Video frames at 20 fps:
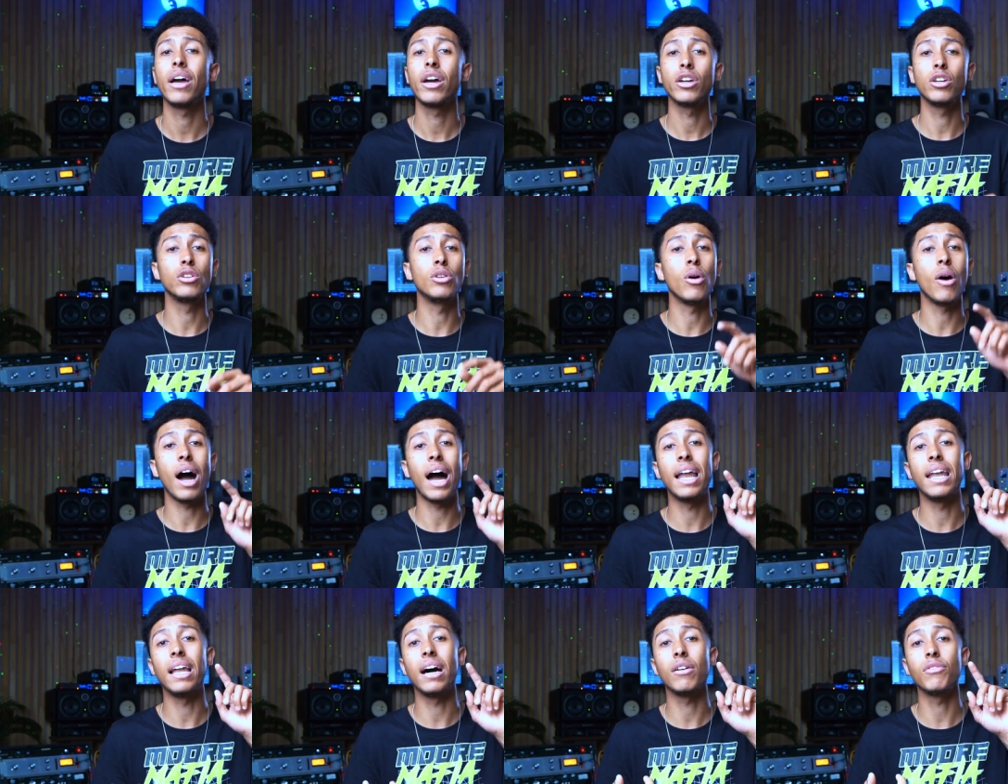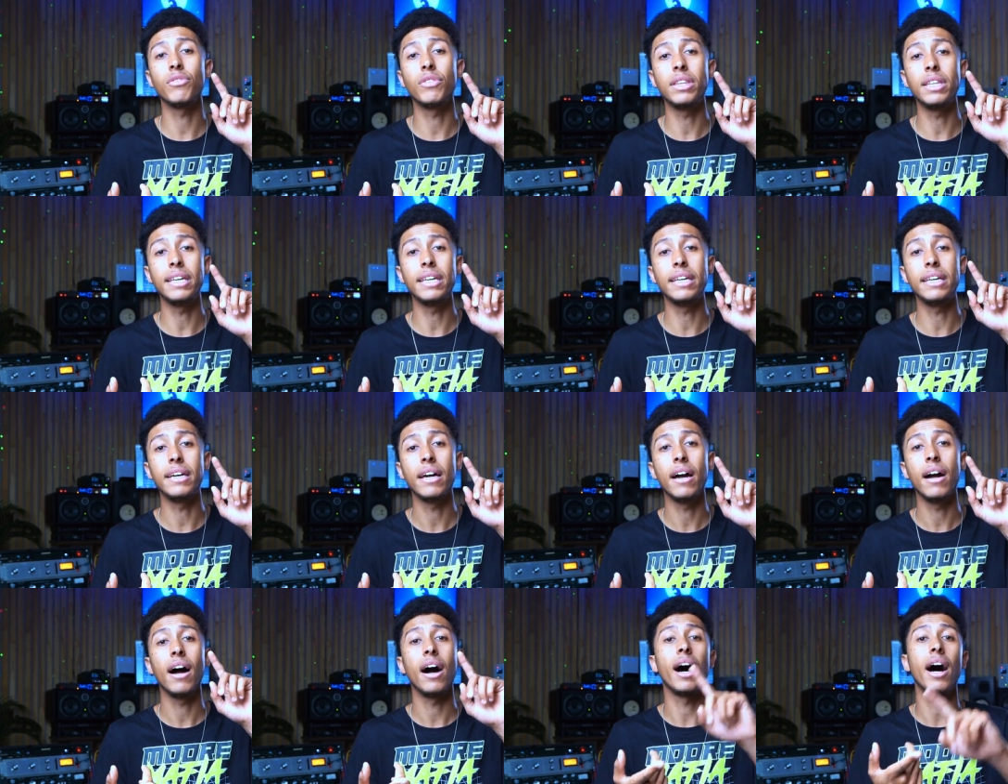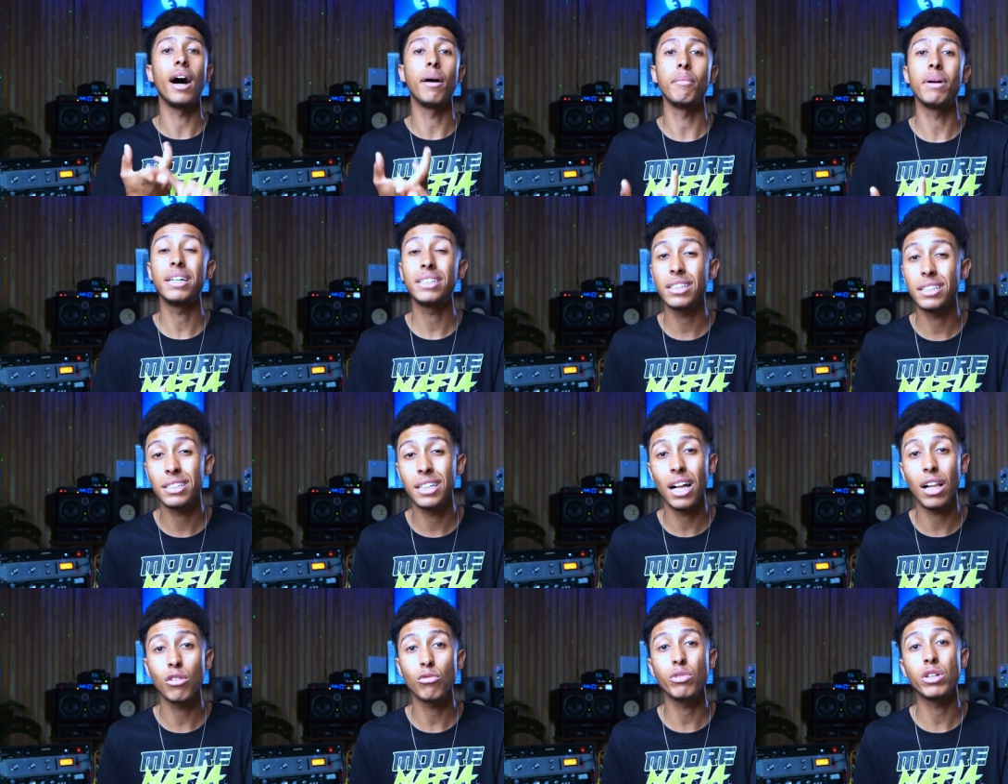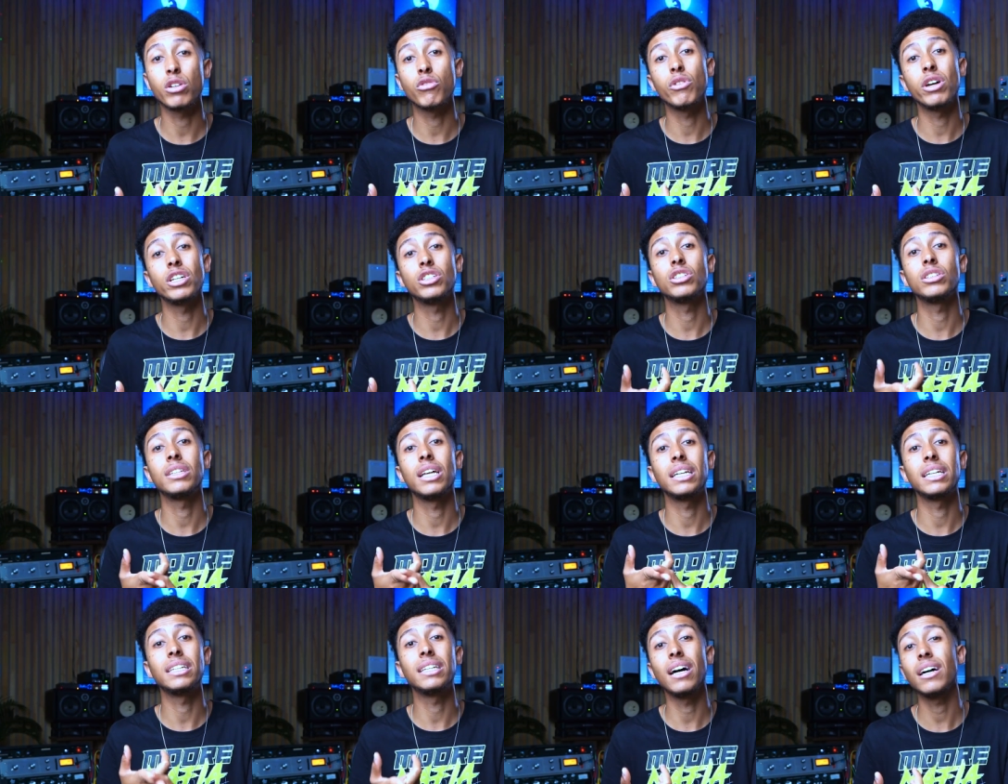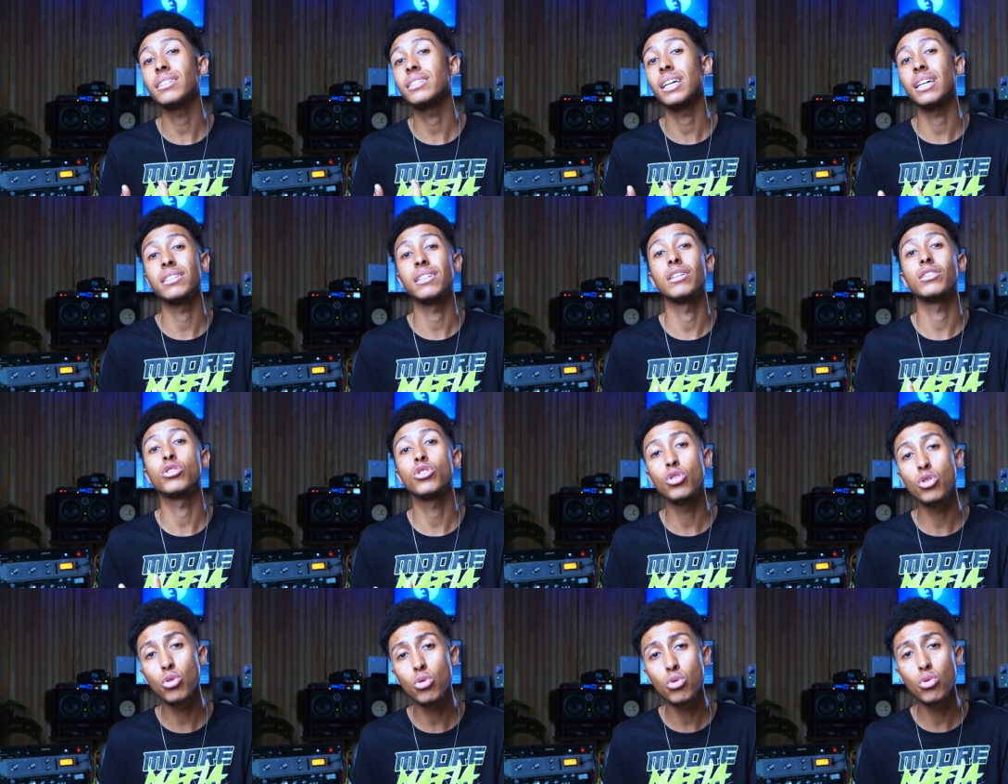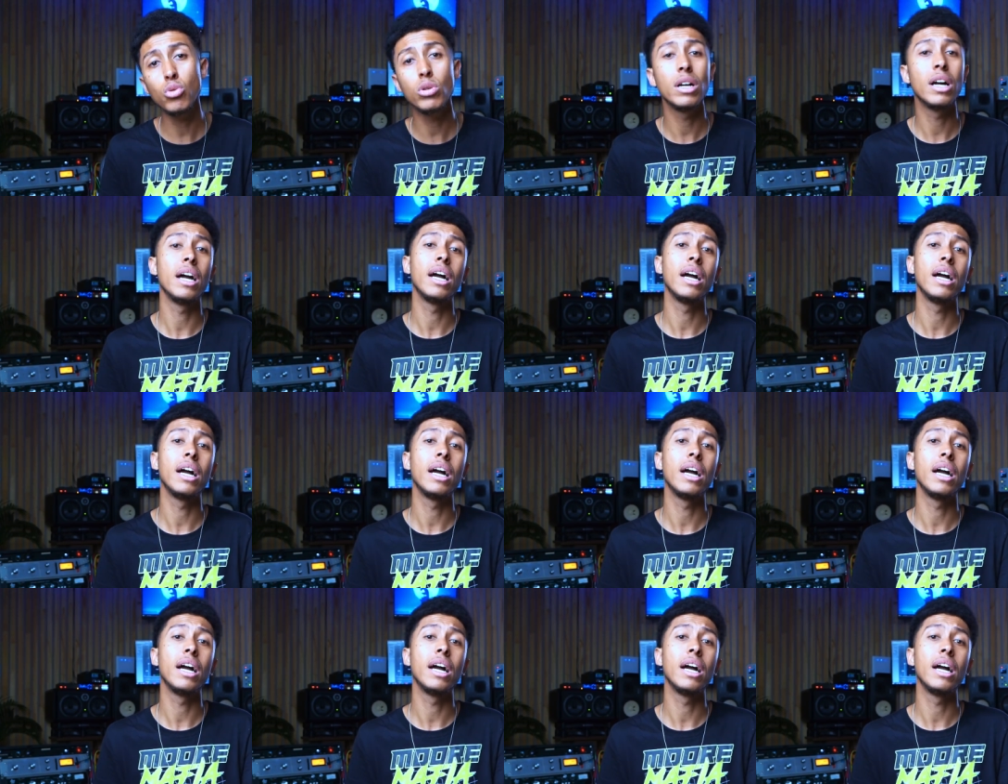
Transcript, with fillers: You know, I love the SSL recreation that he does, SSQ.